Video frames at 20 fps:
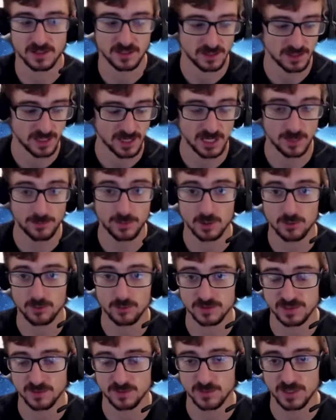the epic
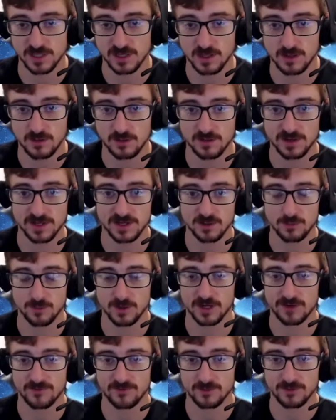ones have been going
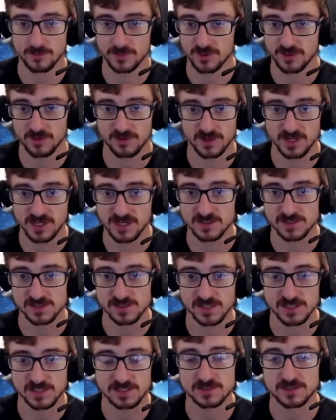anywhere from 300 to
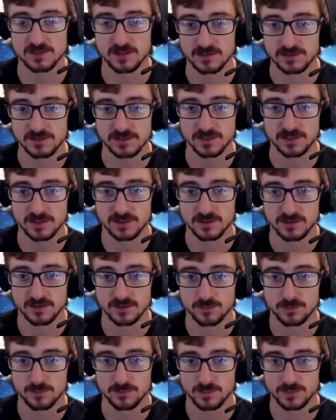600.
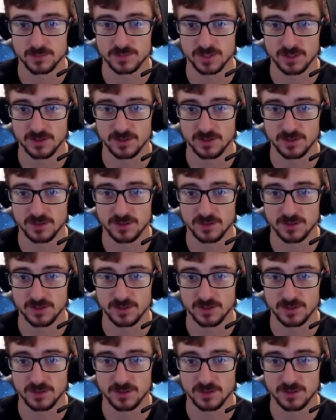So